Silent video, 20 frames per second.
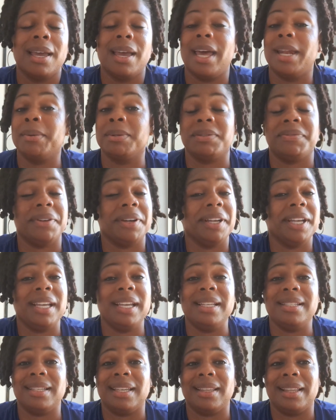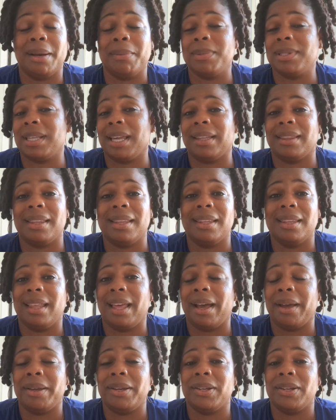And it was very easy. That was like that.